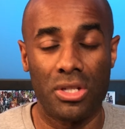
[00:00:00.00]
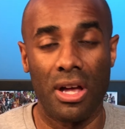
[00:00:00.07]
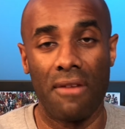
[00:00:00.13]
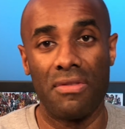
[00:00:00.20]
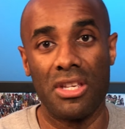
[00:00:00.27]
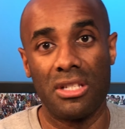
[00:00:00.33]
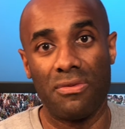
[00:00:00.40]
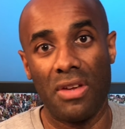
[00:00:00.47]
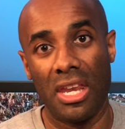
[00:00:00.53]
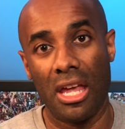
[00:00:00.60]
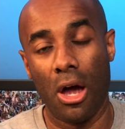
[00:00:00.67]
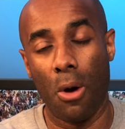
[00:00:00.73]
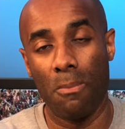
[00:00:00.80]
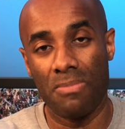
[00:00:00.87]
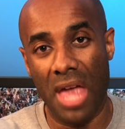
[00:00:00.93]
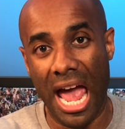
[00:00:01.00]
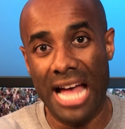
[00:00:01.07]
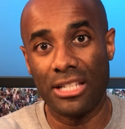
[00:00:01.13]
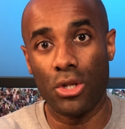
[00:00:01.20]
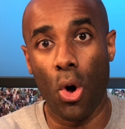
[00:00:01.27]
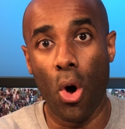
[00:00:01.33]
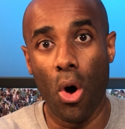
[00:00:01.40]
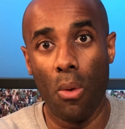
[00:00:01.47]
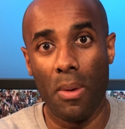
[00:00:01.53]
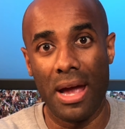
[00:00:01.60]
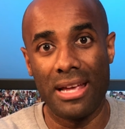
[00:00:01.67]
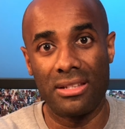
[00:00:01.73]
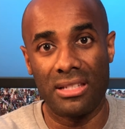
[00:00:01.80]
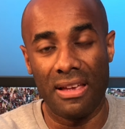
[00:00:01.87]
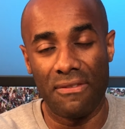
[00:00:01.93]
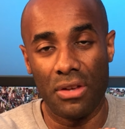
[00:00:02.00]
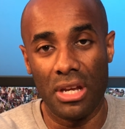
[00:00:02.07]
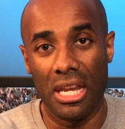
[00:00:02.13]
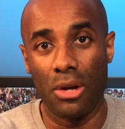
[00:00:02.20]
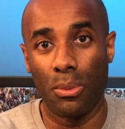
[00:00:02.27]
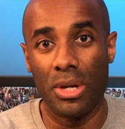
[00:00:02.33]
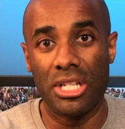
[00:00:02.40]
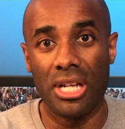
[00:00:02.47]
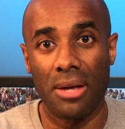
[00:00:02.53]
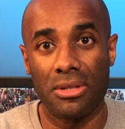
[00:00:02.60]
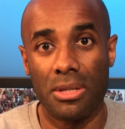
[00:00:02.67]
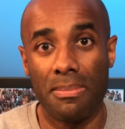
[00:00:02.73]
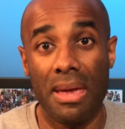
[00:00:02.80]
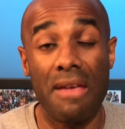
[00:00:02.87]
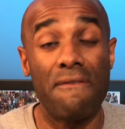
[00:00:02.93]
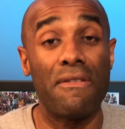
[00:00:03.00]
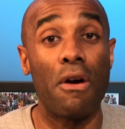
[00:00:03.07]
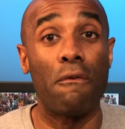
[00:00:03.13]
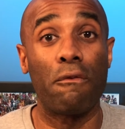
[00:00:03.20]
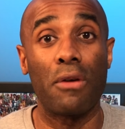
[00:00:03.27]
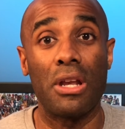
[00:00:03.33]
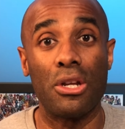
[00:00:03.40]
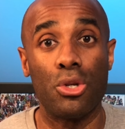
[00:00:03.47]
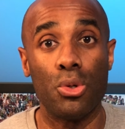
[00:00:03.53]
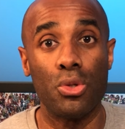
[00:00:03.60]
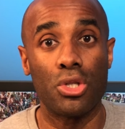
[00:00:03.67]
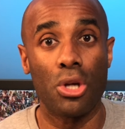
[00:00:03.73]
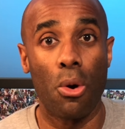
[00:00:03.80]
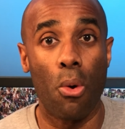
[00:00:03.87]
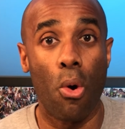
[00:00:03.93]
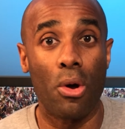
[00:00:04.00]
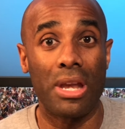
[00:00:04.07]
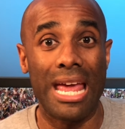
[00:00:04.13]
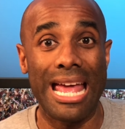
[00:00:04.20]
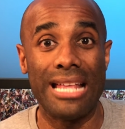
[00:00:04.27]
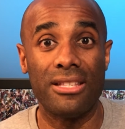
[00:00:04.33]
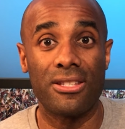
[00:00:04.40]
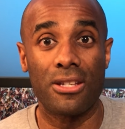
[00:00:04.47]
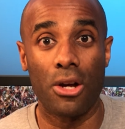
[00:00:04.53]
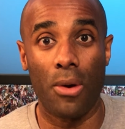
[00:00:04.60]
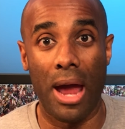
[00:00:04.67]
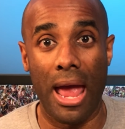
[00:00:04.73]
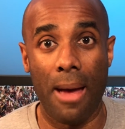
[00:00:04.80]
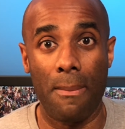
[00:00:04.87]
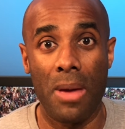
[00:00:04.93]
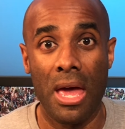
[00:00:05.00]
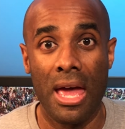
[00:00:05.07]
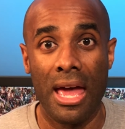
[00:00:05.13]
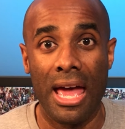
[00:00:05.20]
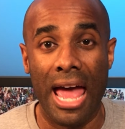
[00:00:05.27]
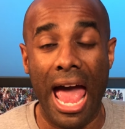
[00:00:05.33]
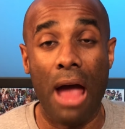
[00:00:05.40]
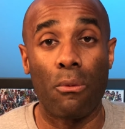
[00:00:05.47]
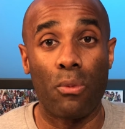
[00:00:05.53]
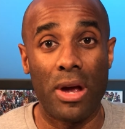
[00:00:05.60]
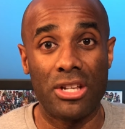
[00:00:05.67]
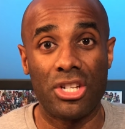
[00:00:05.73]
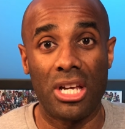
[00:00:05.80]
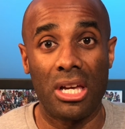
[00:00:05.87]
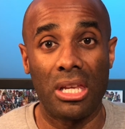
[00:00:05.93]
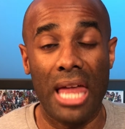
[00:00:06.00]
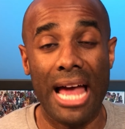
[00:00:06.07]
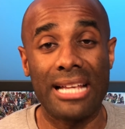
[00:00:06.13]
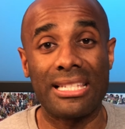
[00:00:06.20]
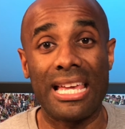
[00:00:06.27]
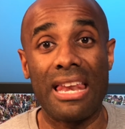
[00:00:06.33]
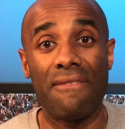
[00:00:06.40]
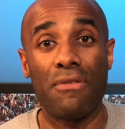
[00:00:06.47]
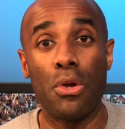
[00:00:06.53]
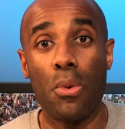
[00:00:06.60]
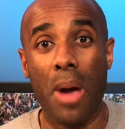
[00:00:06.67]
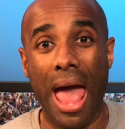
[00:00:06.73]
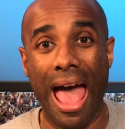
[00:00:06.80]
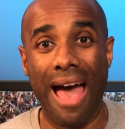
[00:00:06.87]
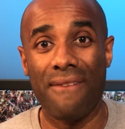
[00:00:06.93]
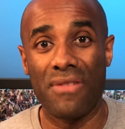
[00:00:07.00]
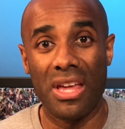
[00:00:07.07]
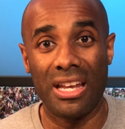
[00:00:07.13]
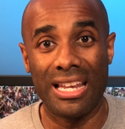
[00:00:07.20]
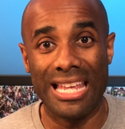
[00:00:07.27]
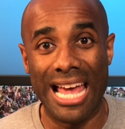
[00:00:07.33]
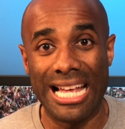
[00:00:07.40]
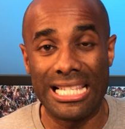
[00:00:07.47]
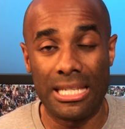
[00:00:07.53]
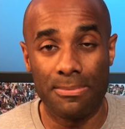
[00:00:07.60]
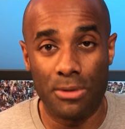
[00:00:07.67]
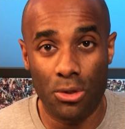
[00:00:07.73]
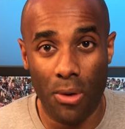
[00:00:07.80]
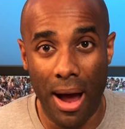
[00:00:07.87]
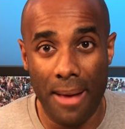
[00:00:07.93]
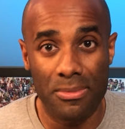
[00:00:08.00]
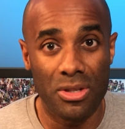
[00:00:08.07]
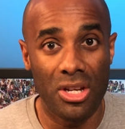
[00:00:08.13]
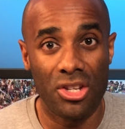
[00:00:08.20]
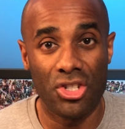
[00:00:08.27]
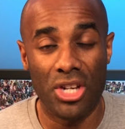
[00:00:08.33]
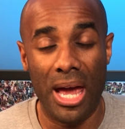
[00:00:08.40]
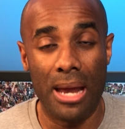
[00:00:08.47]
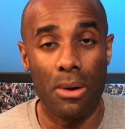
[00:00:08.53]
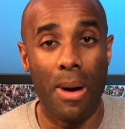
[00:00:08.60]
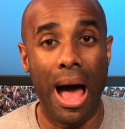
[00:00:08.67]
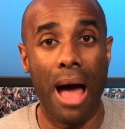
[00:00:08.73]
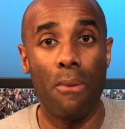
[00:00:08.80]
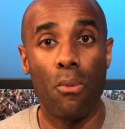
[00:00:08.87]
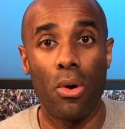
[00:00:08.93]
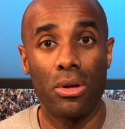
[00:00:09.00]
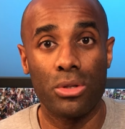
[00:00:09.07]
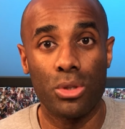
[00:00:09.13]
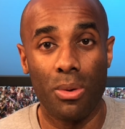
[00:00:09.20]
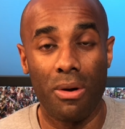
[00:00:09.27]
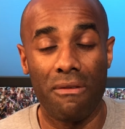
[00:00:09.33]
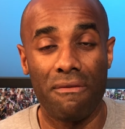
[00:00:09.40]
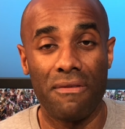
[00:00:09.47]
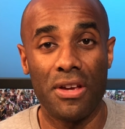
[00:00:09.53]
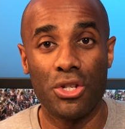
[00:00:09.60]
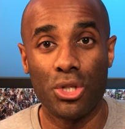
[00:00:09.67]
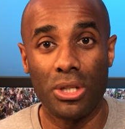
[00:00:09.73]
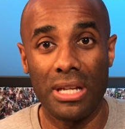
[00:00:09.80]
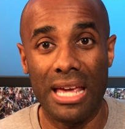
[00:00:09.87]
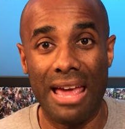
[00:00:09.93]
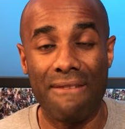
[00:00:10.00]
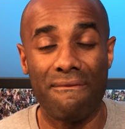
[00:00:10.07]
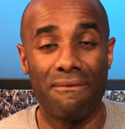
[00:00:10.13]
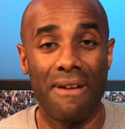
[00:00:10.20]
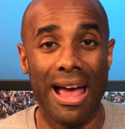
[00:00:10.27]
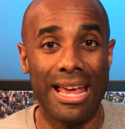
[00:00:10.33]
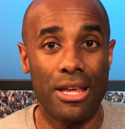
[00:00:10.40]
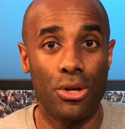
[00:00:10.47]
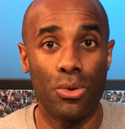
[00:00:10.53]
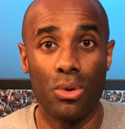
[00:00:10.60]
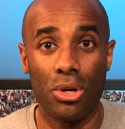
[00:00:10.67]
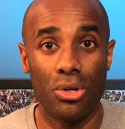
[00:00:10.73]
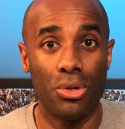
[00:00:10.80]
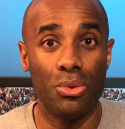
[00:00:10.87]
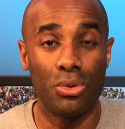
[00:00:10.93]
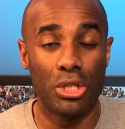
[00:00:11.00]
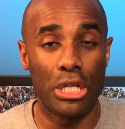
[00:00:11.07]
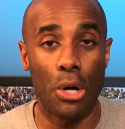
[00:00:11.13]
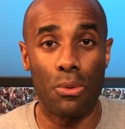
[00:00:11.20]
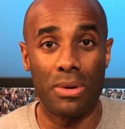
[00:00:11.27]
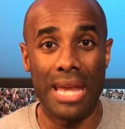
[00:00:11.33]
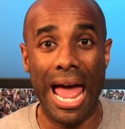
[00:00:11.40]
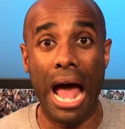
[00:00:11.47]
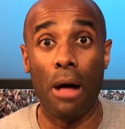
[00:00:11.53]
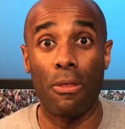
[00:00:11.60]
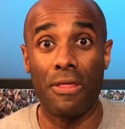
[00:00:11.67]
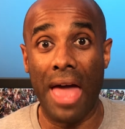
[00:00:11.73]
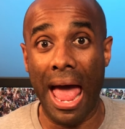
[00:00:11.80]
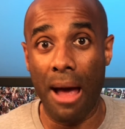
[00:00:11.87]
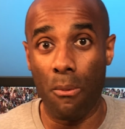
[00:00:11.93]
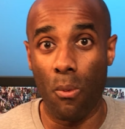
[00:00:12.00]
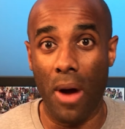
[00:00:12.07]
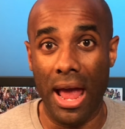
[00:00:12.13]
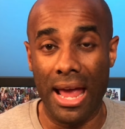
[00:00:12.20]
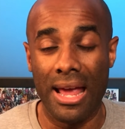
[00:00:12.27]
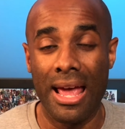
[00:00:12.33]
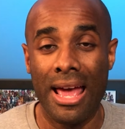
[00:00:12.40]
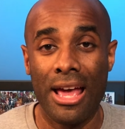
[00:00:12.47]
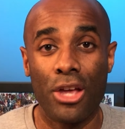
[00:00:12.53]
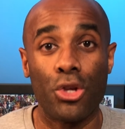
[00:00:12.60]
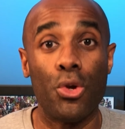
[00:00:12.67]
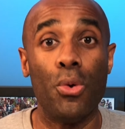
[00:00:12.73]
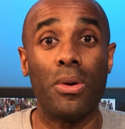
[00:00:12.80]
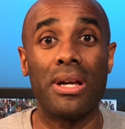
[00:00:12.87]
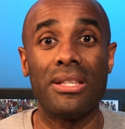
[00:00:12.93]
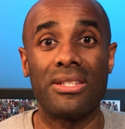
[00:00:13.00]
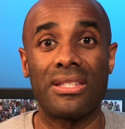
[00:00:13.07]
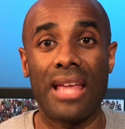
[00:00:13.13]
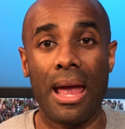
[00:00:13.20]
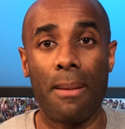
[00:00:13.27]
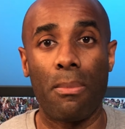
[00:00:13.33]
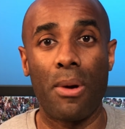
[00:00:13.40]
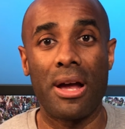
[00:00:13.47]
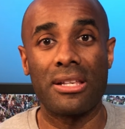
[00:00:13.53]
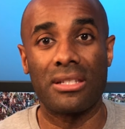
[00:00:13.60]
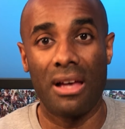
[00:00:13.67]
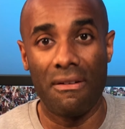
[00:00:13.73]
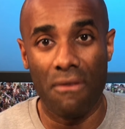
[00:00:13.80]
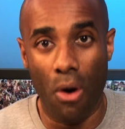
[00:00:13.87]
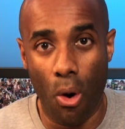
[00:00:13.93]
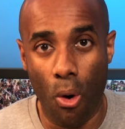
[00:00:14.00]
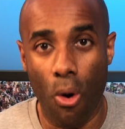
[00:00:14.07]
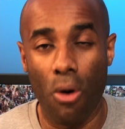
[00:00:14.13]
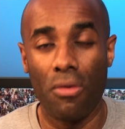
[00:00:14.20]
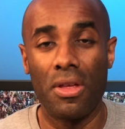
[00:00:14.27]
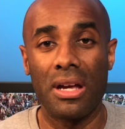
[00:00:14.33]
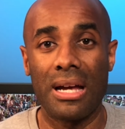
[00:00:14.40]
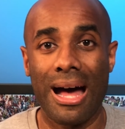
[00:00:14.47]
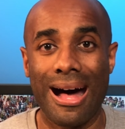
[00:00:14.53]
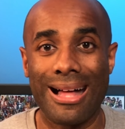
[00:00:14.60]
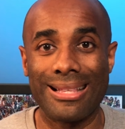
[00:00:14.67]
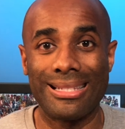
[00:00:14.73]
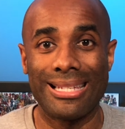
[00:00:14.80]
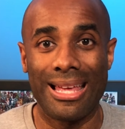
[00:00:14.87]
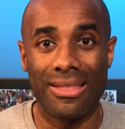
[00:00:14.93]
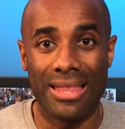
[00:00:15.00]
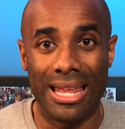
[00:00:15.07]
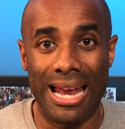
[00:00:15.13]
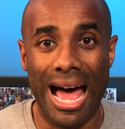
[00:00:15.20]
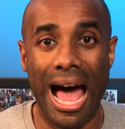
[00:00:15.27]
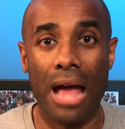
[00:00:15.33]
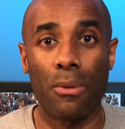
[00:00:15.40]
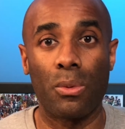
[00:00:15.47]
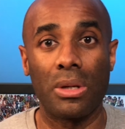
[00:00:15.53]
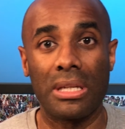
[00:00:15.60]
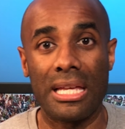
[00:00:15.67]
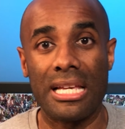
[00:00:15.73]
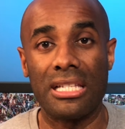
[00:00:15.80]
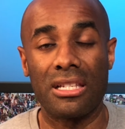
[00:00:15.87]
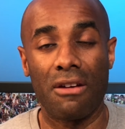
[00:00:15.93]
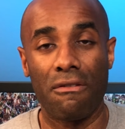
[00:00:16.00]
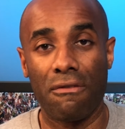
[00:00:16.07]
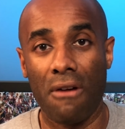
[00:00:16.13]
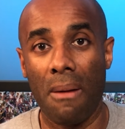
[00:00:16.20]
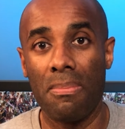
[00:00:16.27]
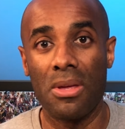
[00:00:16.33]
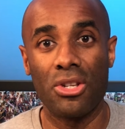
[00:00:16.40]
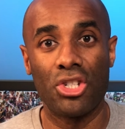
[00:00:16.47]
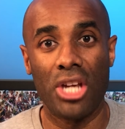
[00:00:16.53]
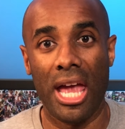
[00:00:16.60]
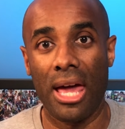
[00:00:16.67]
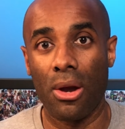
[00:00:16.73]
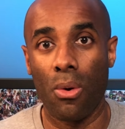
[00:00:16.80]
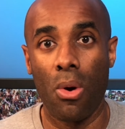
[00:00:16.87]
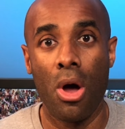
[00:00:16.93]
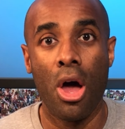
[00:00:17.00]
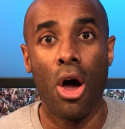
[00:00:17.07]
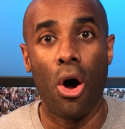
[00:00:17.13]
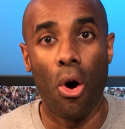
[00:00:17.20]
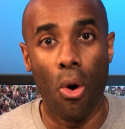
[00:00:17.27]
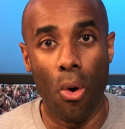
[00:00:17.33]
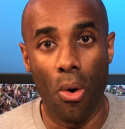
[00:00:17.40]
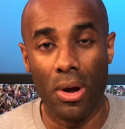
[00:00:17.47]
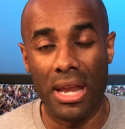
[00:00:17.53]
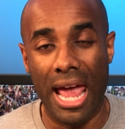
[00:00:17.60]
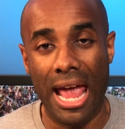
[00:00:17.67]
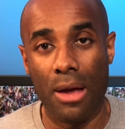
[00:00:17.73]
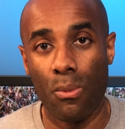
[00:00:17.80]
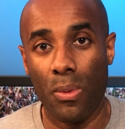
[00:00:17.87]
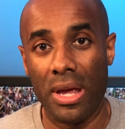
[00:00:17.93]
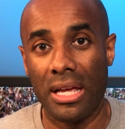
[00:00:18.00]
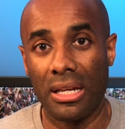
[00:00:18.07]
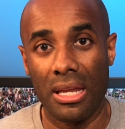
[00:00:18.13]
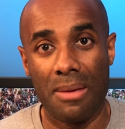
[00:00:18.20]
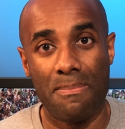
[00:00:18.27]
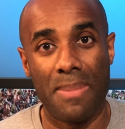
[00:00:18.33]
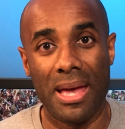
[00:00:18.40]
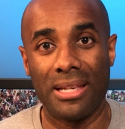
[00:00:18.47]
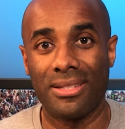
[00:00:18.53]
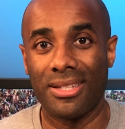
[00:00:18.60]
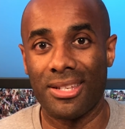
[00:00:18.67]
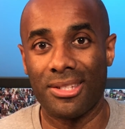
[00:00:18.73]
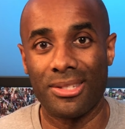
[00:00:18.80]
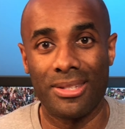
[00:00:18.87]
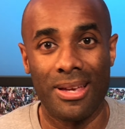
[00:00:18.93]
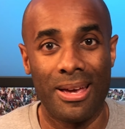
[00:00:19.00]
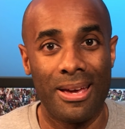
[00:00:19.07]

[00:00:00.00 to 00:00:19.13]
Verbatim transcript: of this video. As always, if you need to reach out to me, feel free to do so on Instagram at Reggie Collects. And if you haven't yet subscribed to the channel, I want to officially invite you to do so now. That way you can stay abreast of all the content that I release from the channel on a weekly basis.